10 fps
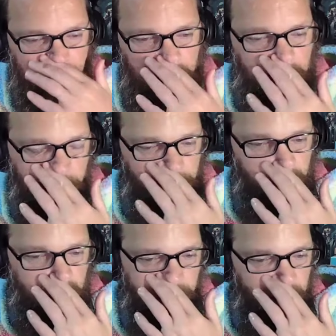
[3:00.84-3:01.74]
not common,
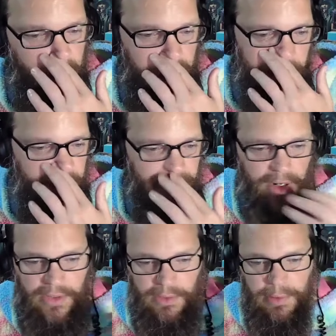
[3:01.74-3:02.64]
not uncommon
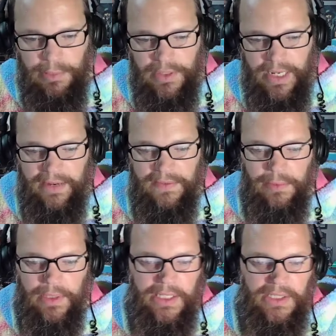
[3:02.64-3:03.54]
for other people to have their
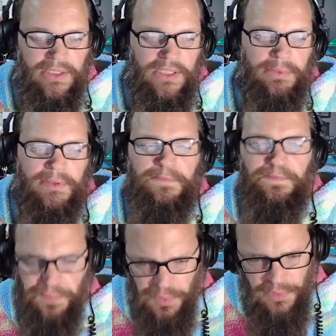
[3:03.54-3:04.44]
relationships,
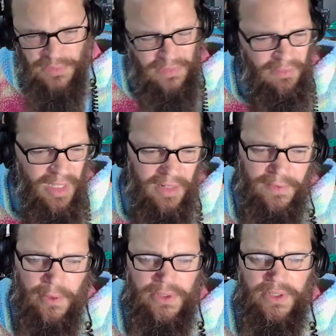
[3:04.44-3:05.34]
and of
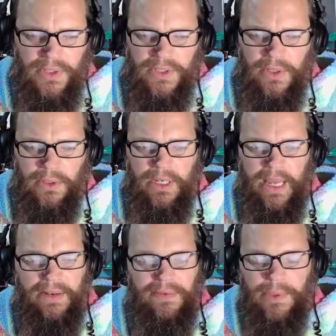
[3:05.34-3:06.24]
course, Chris Coelen
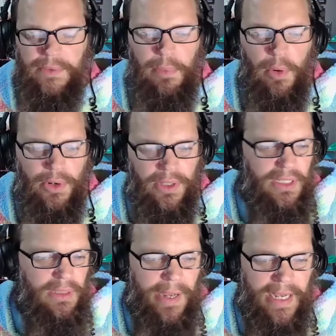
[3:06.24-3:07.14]
had reportedly
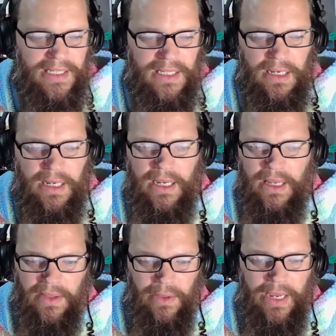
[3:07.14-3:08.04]
in the past said
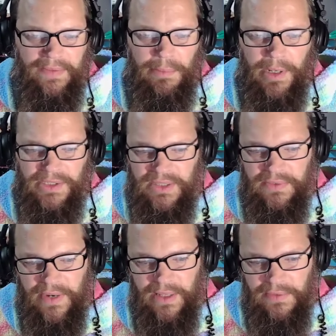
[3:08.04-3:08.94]
they only have the budget to
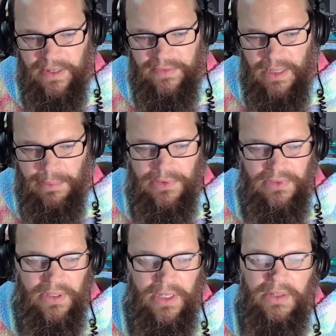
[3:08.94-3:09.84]
follow five
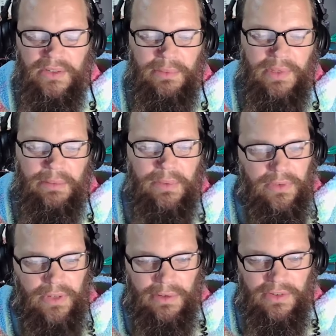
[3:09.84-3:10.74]
couples. Sometimes we
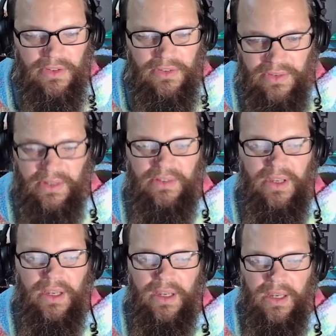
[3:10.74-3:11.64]
stretch it to six,
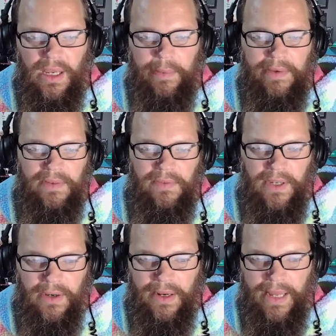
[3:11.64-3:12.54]
and we have to
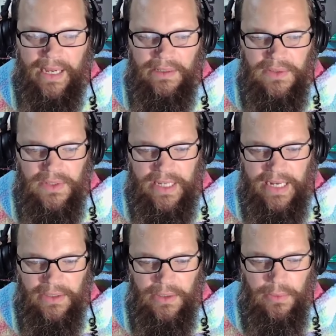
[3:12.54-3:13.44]
figure out how to
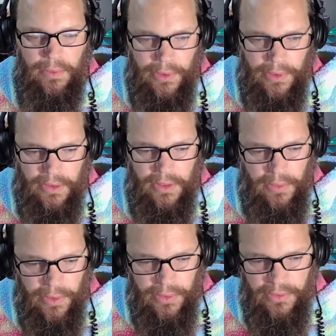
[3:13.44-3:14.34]
stack the, crew. the
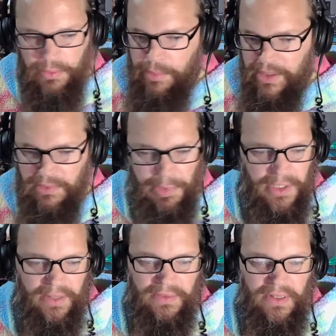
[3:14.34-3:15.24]
cruise. Makes
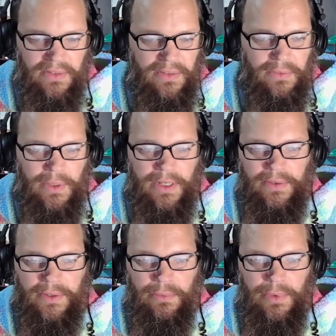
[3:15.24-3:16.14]
plenty of sense of whenever
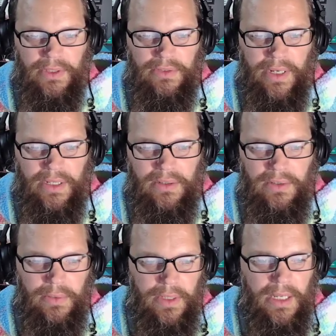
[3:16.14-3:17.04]
you're really trying to
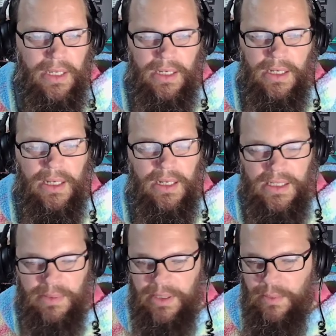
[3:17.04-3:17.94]
do it. Uh, he
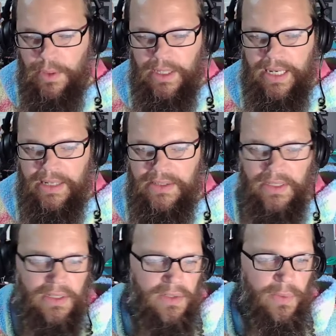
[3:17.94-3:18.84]
explained the workout
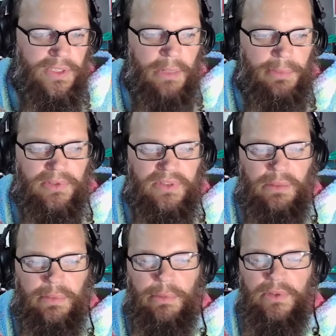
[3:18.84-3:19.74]
to which couples
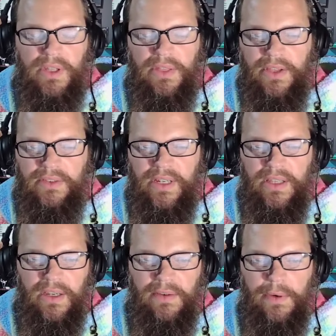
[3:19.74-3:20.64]
seem the most authentic
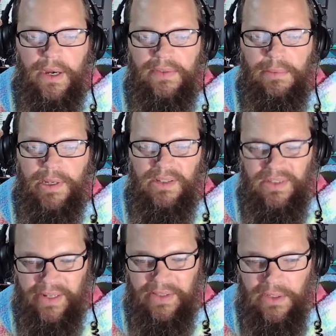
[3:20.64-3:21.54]
and therefore have the biggest
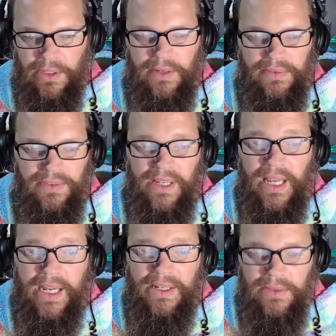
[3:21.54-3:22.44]
likelihood of saying
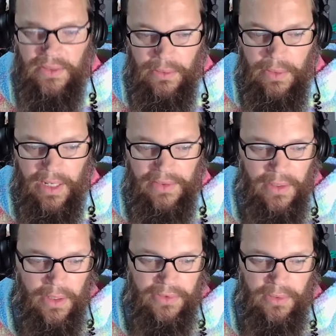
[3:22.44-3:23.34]
"I do" at the
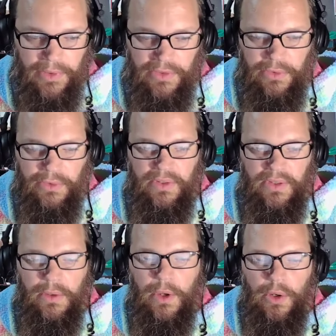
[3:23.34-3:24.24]
altar, which
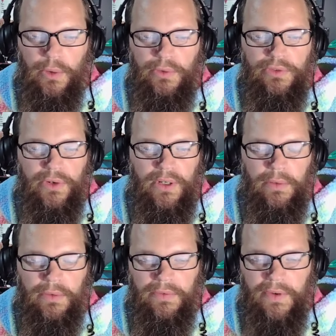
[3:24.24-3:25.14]
choosing whose
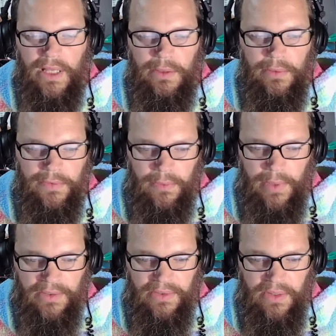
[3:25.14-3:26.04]
journey to follow for the
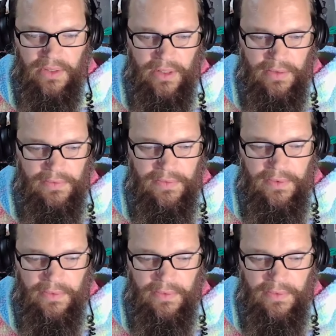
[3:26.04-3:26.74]
rest of